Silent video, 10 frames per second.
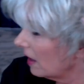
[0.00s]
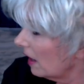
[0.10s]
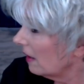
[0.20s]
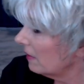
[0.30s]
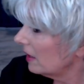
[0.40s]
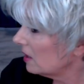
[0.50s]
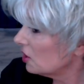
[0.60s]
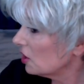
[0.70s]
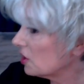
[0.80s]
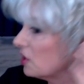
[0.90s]
and
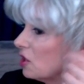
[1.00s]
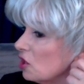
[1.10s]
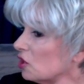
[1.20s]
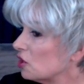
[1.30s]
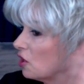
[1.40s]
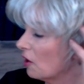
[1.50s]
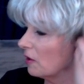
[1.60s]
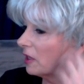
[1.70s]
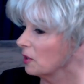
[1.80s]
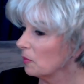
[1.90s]
then just zhuzh
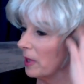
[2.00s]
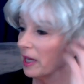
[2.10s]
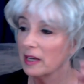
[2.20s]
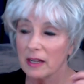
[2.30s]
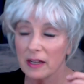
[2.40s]
her a little bit.